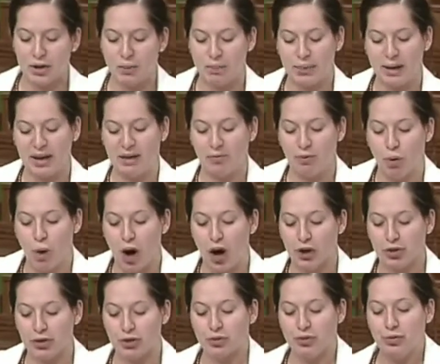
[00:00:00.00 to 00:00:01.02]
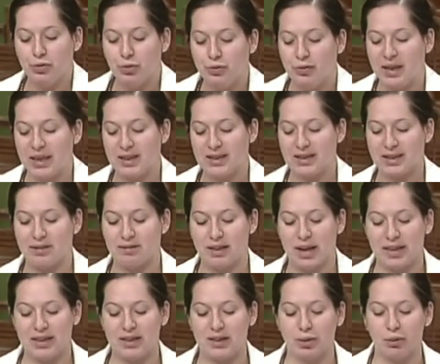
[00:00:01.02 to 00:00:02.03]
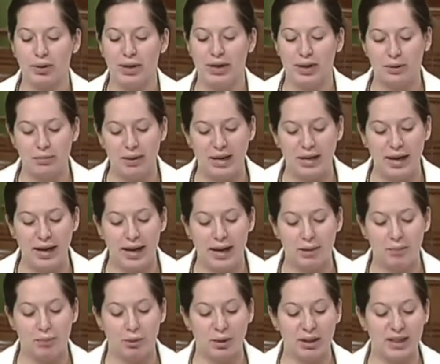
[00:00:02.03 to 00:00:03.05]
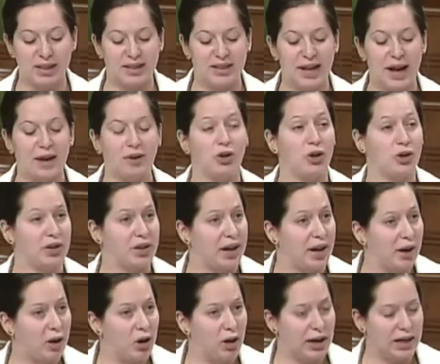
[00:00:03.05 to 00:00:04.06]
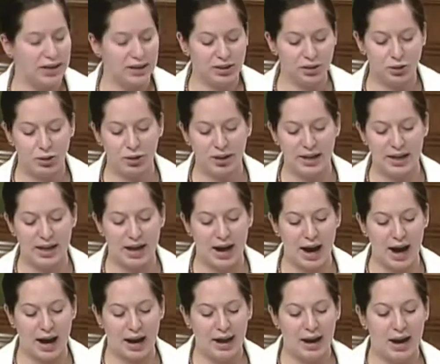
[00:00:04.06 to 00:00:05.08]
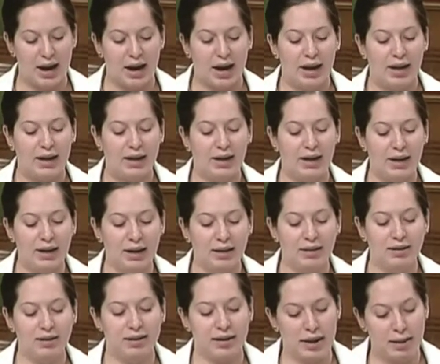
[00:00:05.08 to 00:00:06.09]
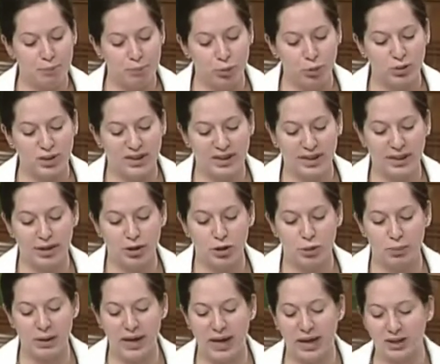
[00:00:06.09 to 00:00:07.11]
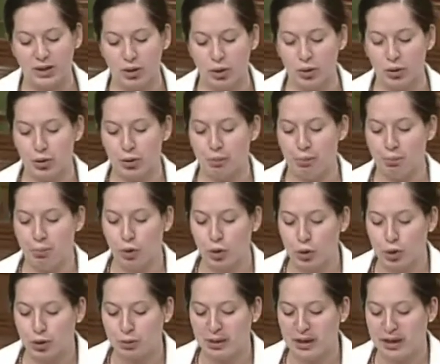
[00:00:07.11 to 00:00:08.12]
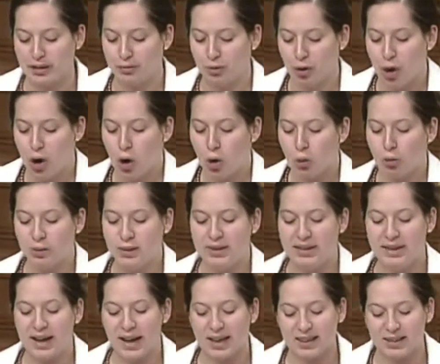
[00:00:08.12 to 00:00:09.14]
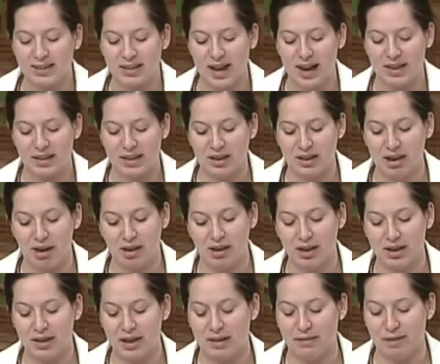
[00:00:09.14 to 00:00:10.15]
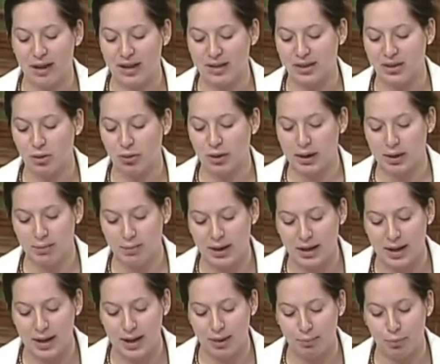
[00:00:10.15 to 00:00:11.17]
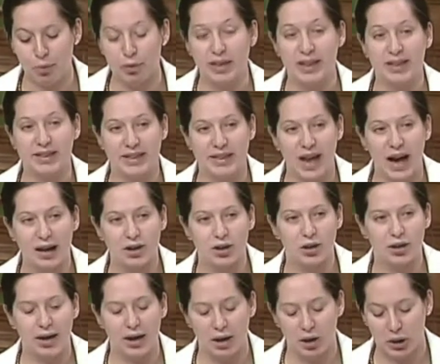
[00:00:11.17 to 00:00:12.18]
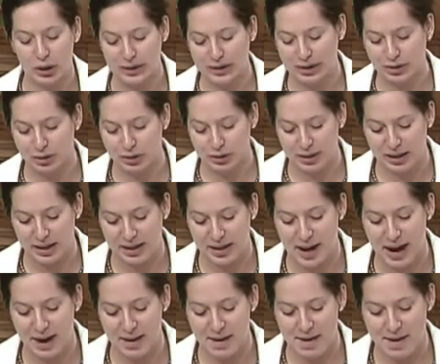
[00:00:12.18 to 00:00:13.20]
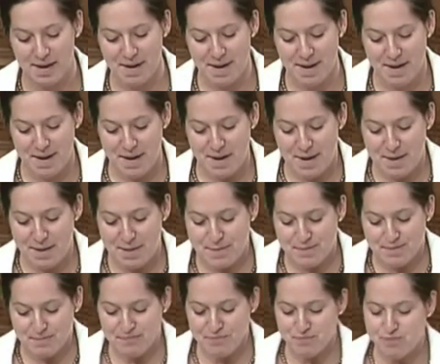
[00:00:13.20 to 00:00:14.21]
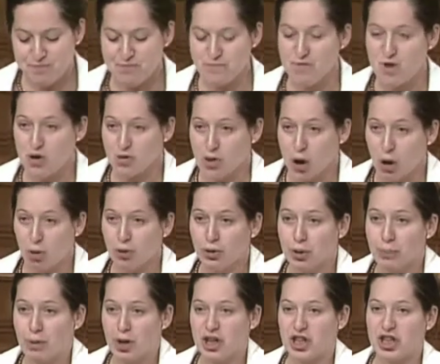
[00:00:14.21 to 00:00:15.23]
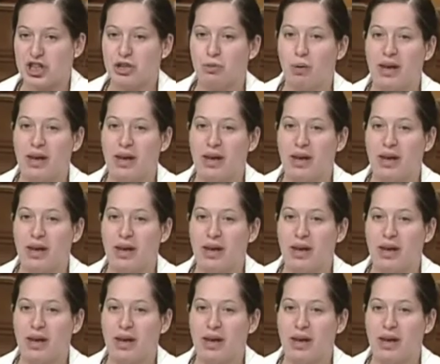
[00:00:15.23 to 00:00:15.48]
Its purpose was to provide for new criminal offenses for acts of nuclear terrorism and impose the obligation to prosecute or extradite in the case of criminal offenses